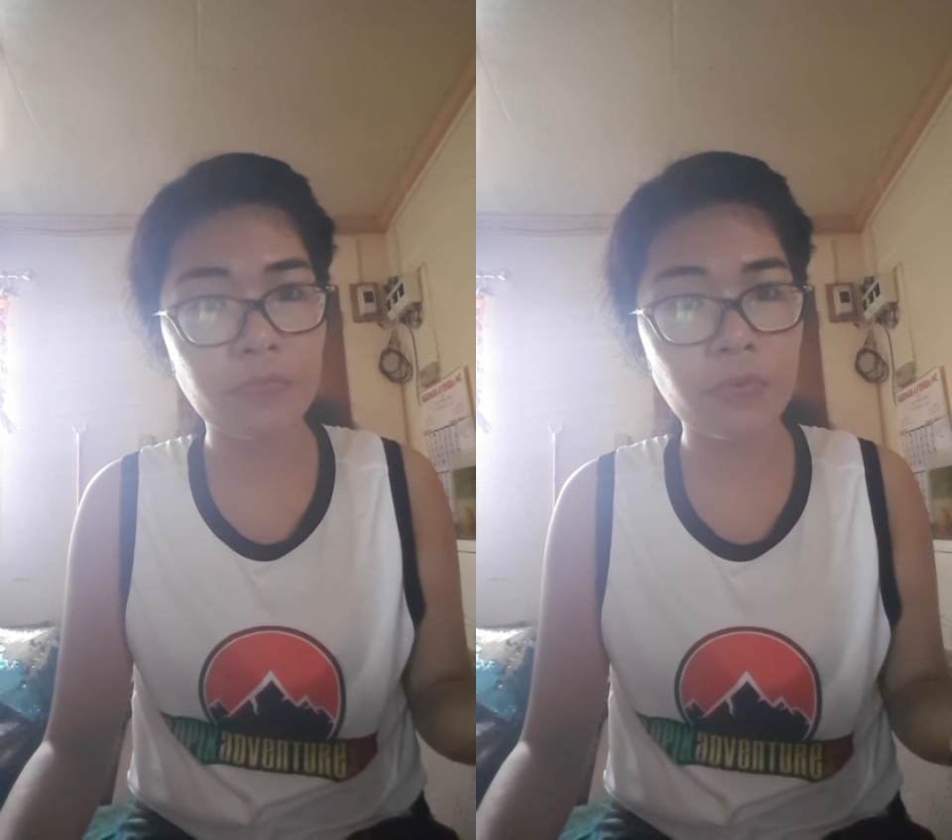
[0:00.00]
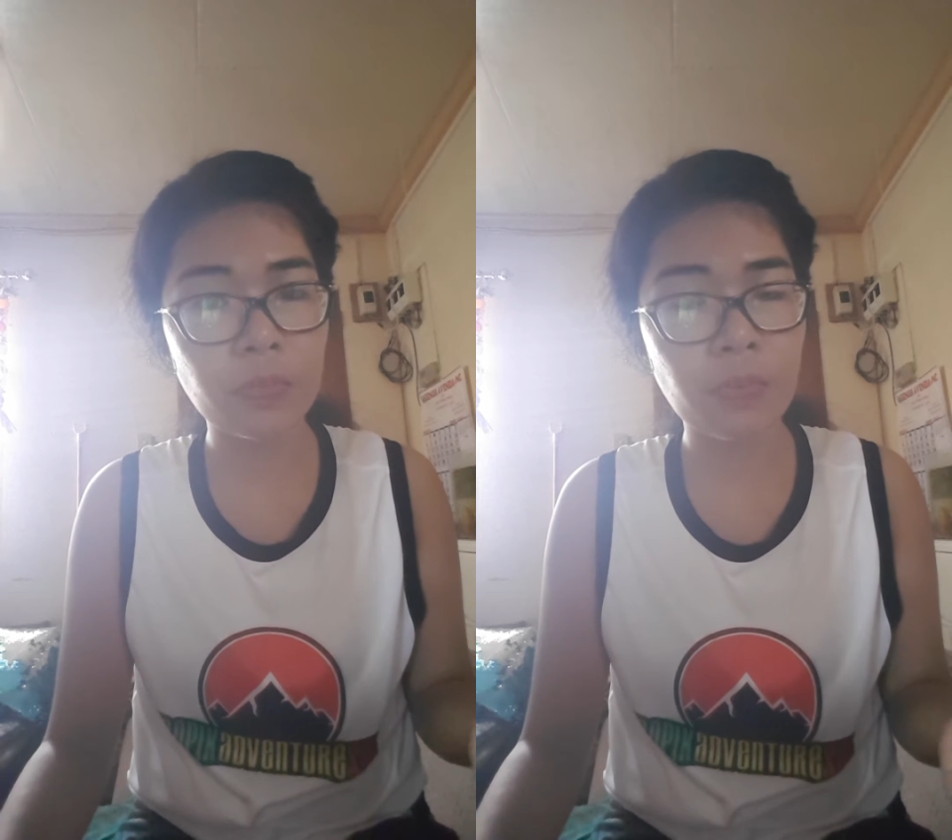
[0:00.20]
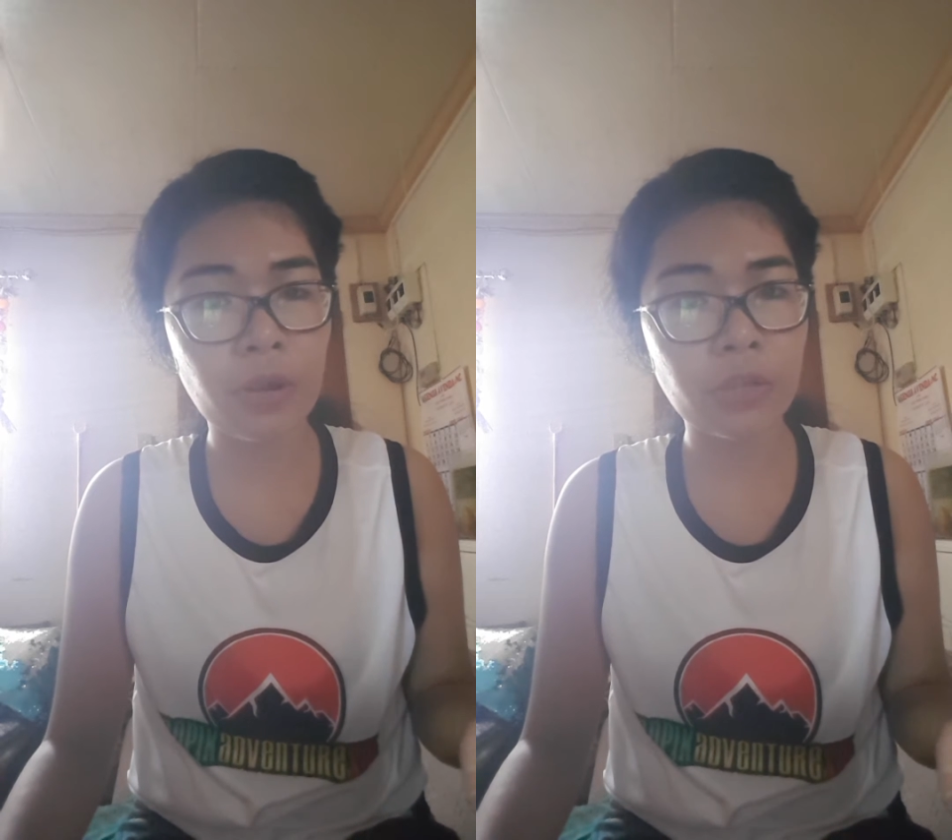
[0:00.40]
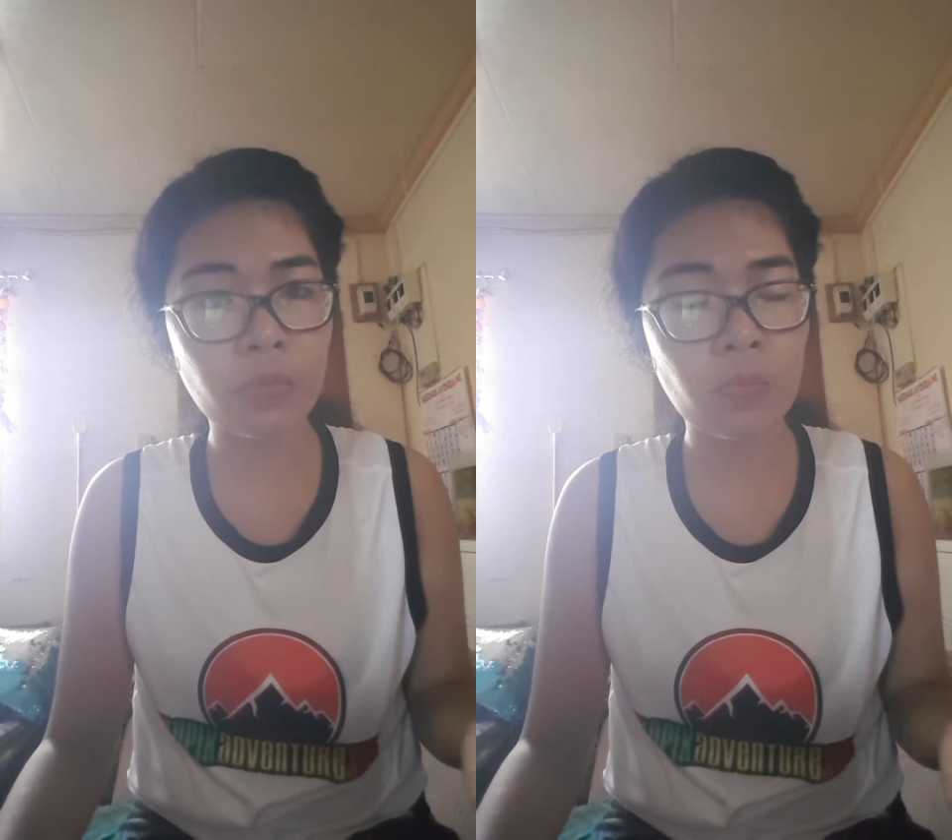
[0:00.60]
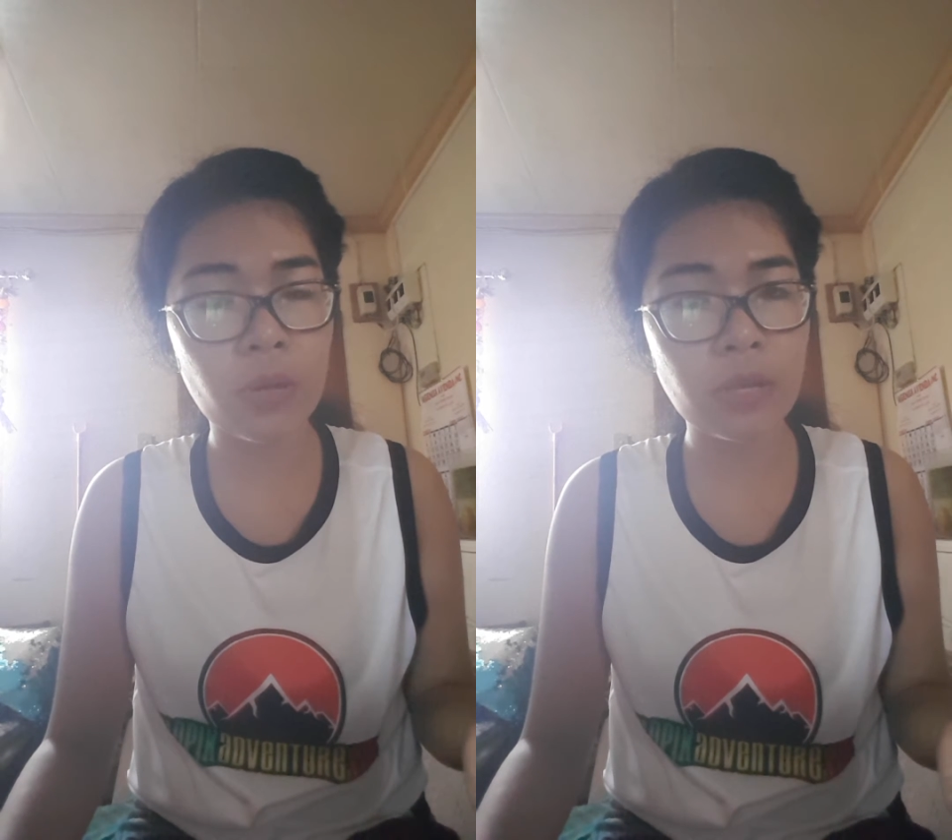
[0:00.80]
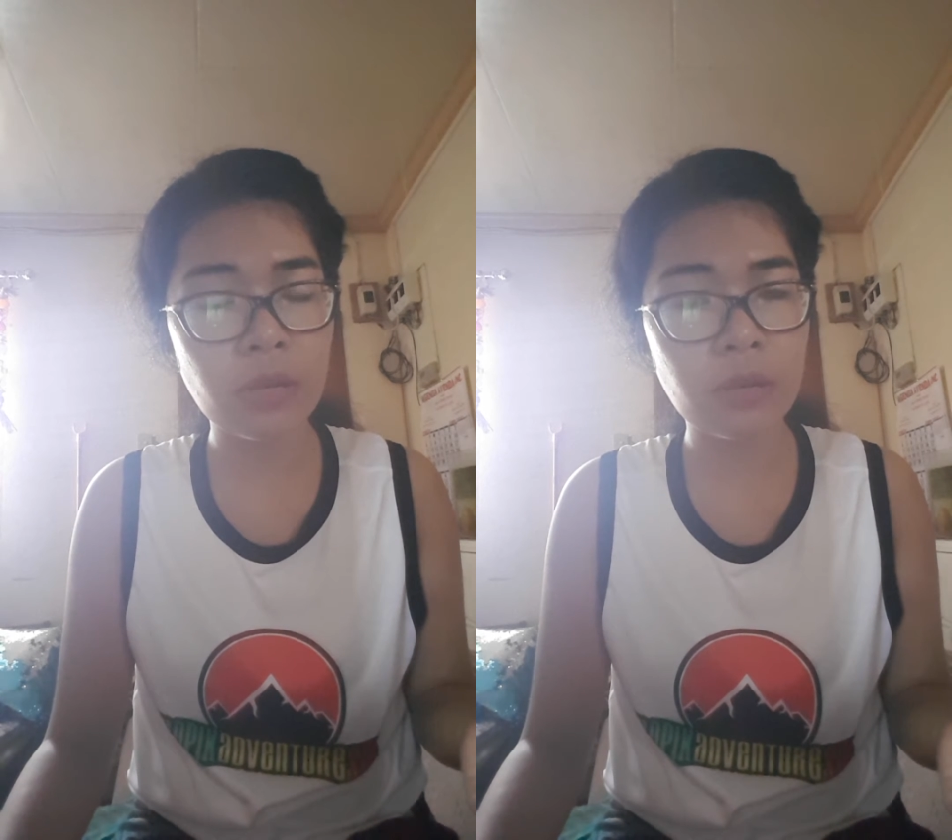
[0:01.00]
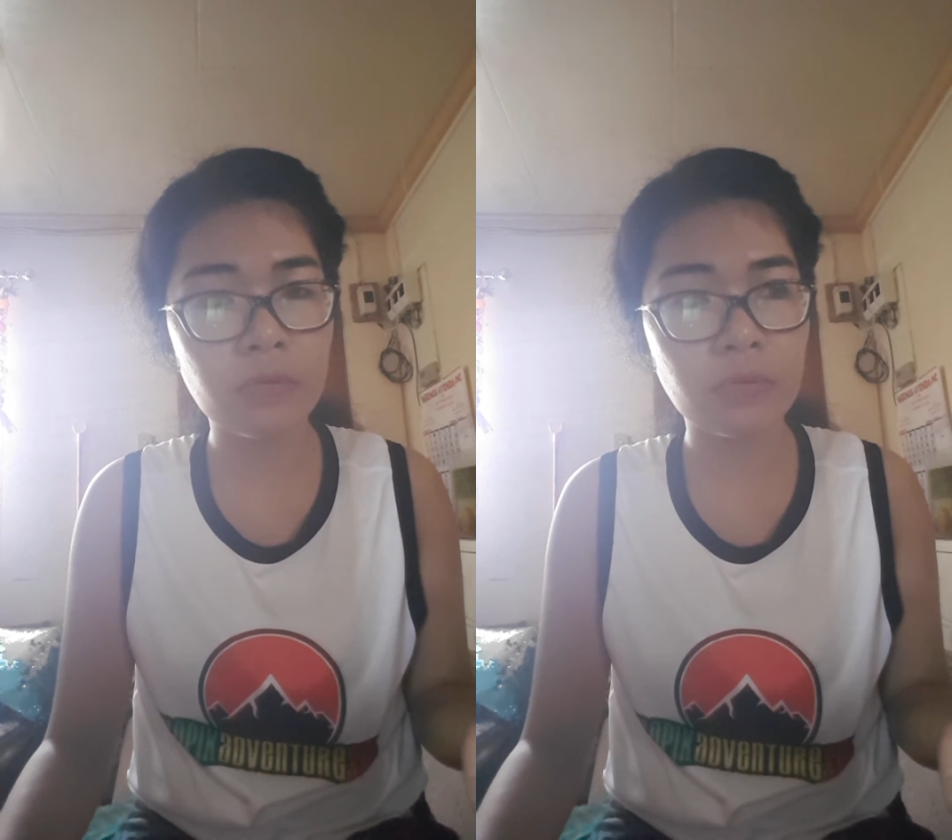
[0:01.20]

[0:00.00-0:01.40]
for part 1,